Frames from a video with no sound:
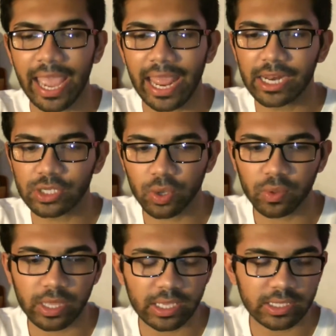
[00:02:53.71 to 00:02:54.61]
and so
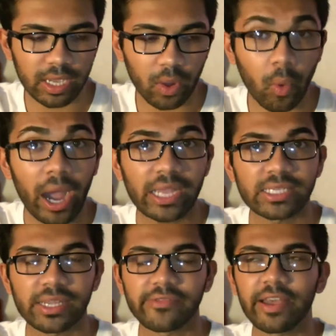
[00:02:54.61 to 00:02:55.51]
these
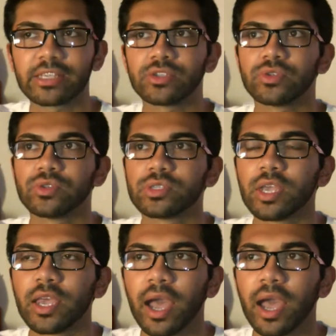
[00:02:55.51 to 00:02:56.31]
wise investors